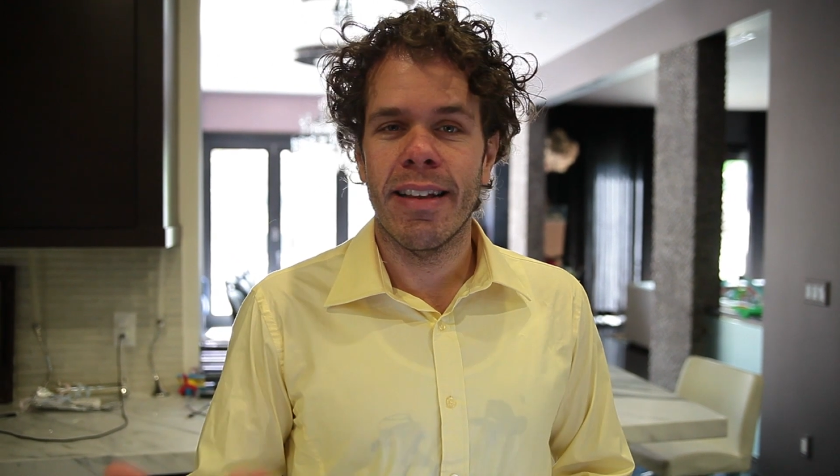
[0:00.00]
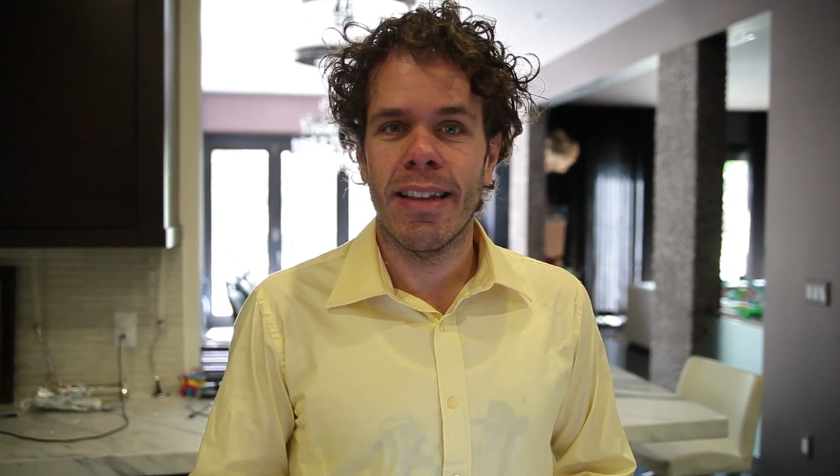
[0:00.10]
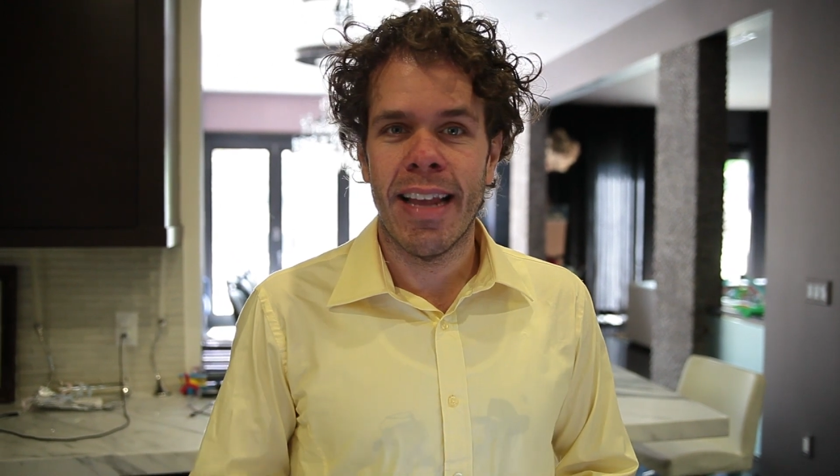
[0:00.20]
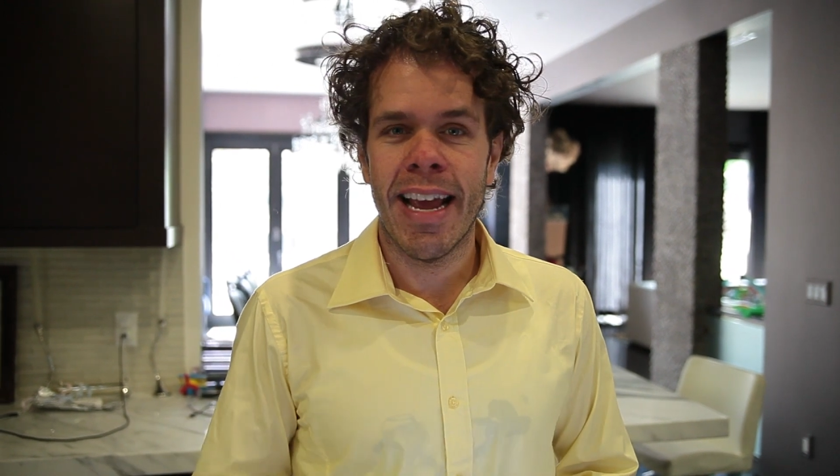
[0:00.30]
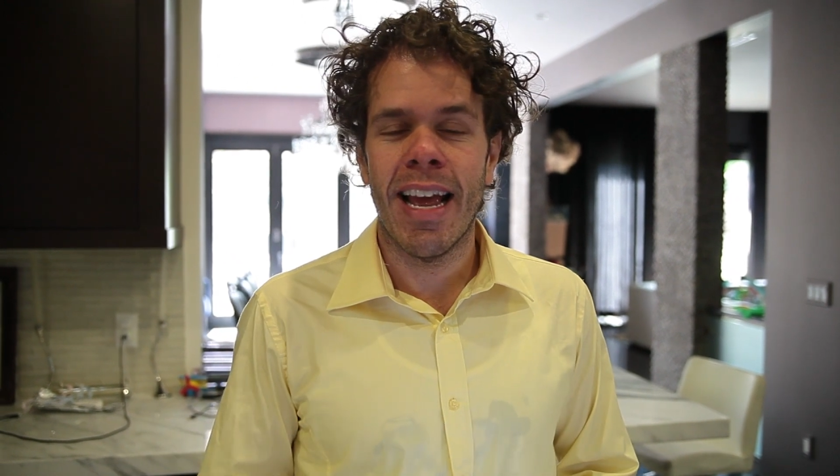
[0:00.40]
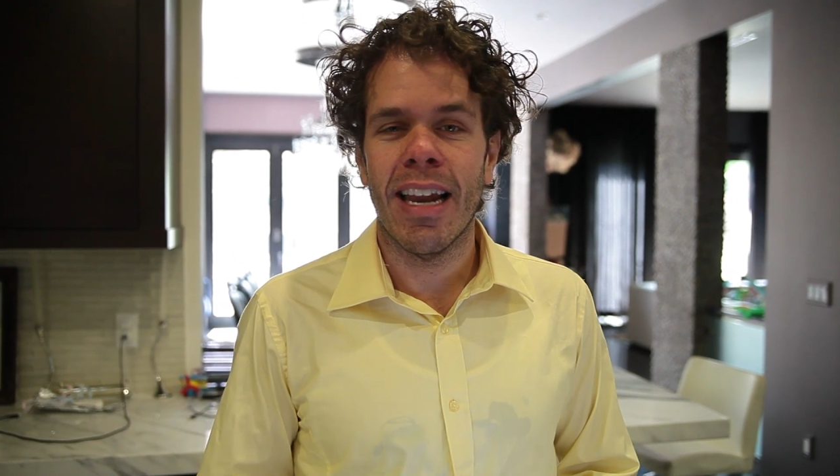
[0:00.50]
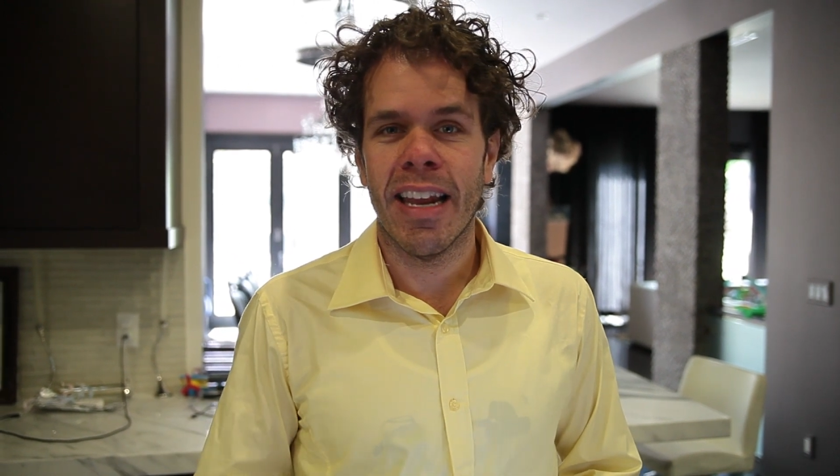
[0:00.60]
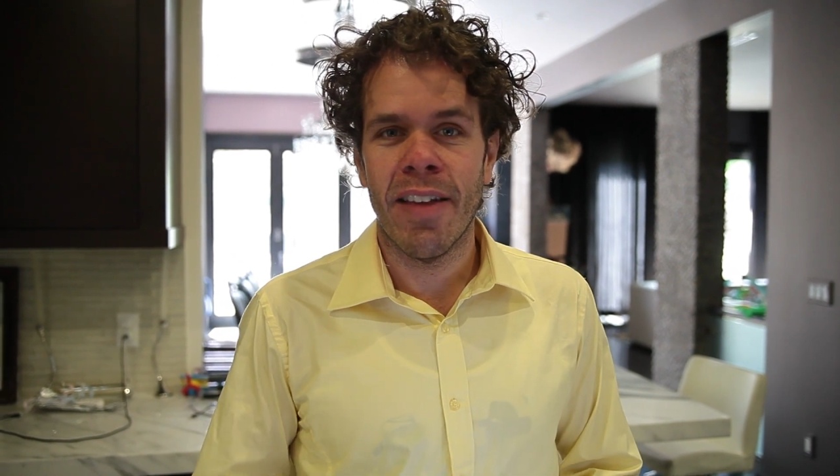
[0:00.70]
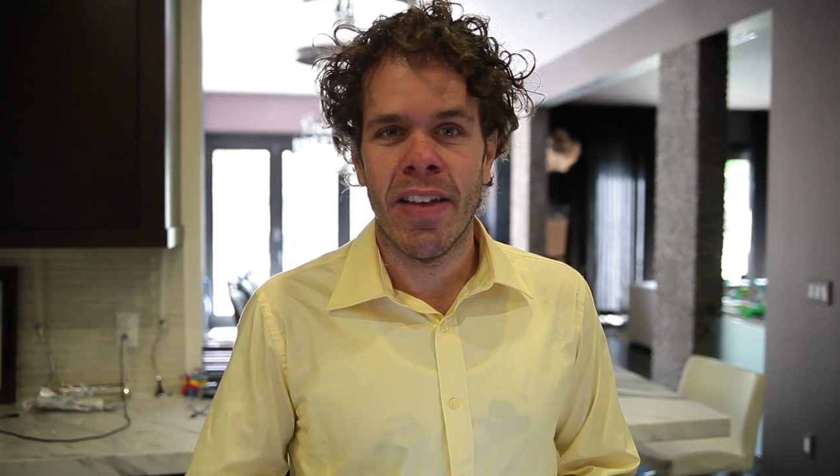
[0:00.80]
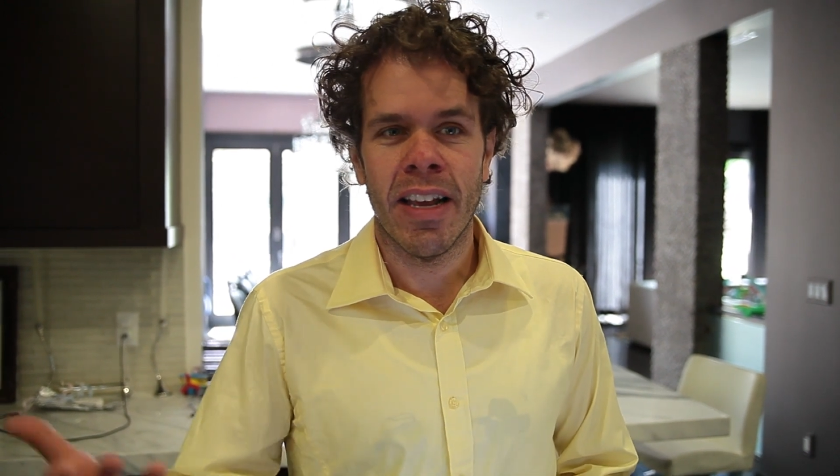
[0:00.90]
Leah
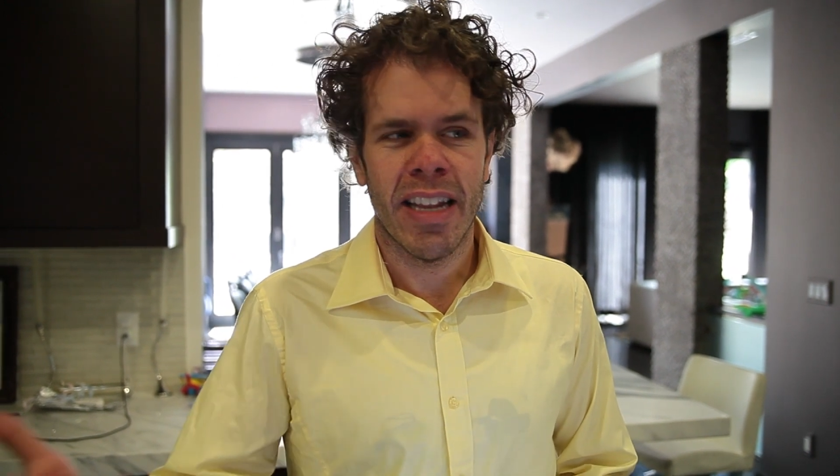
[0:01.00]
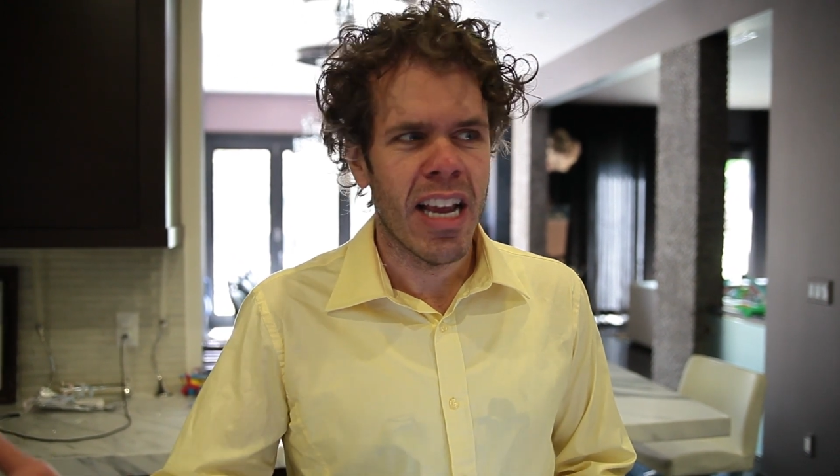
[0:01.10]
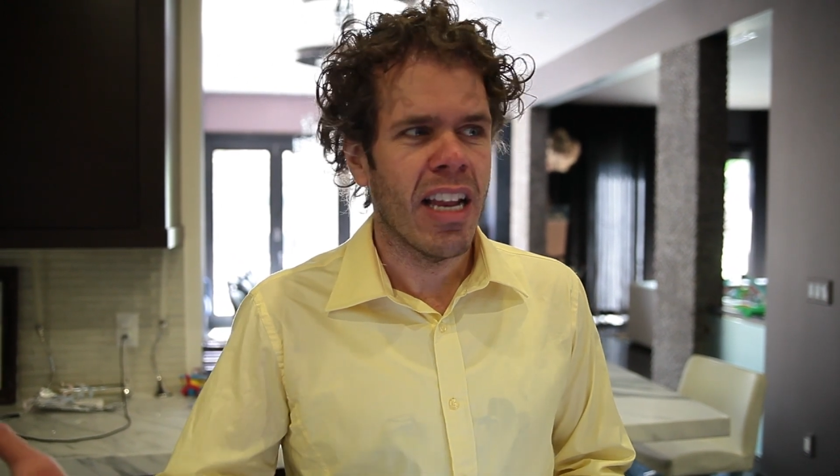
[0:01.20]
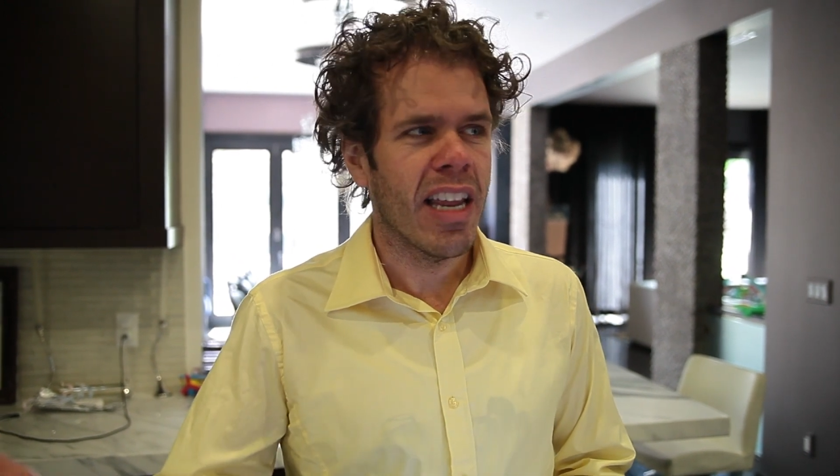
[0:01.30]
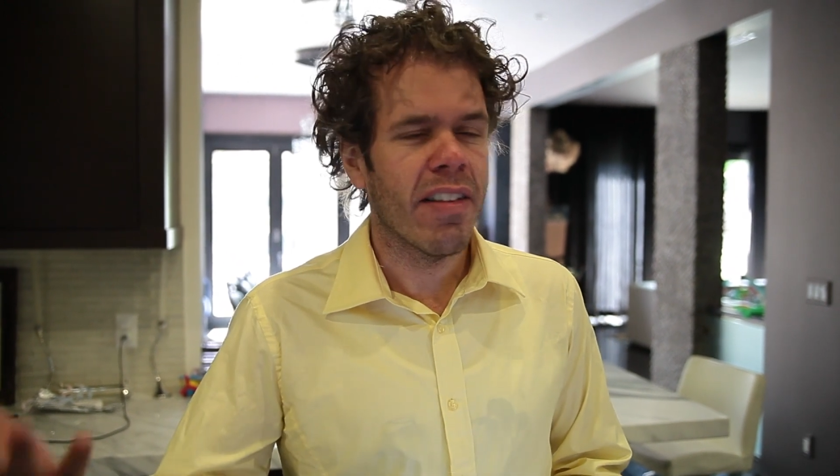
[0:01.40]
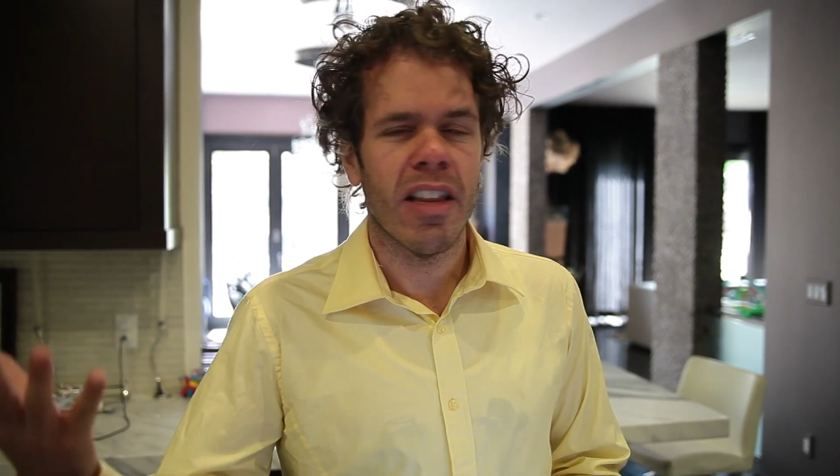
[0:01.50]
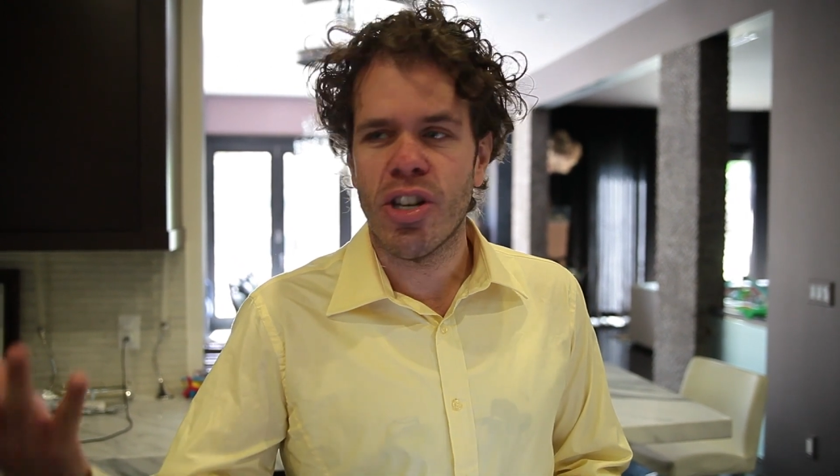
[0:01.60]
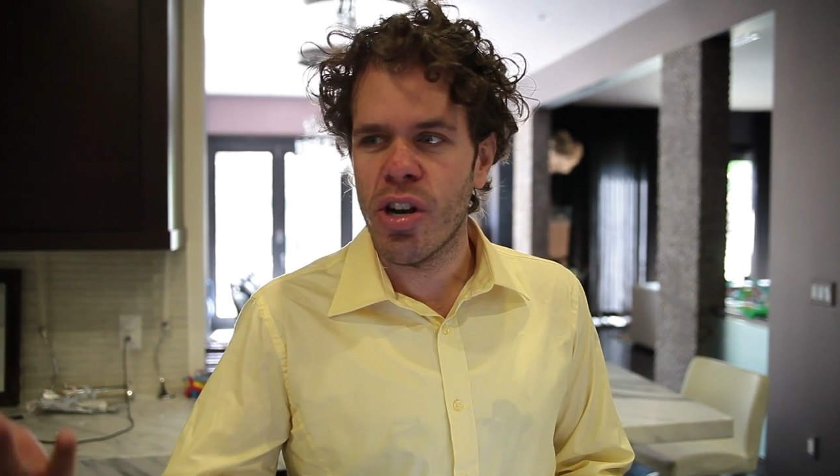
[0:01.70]
leaving, Leah leaving the